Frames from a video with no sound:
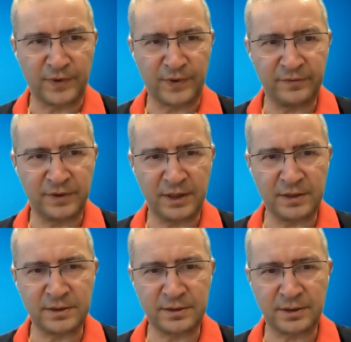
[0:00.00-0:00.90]
5
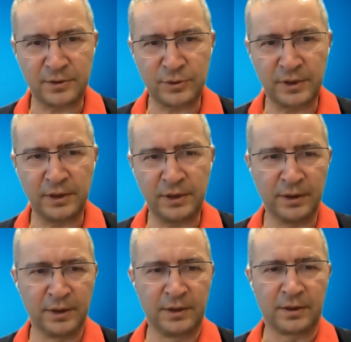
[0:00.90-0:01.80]
days actually,
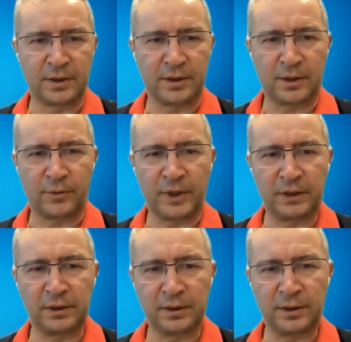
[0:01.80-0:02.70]

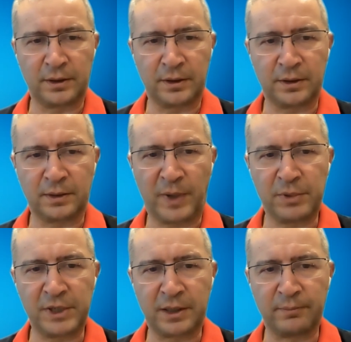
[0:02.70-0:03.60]
when the
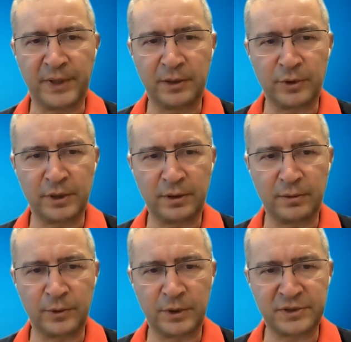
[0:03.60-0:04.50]
public campaign
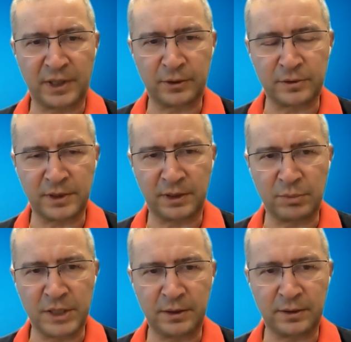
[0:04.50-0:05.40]
will start on
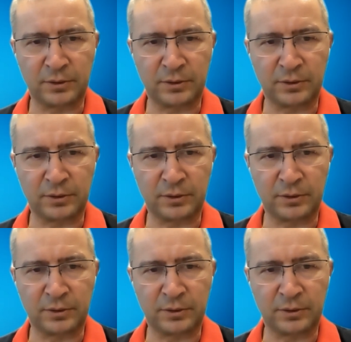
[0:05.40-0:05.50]
SeedBlink.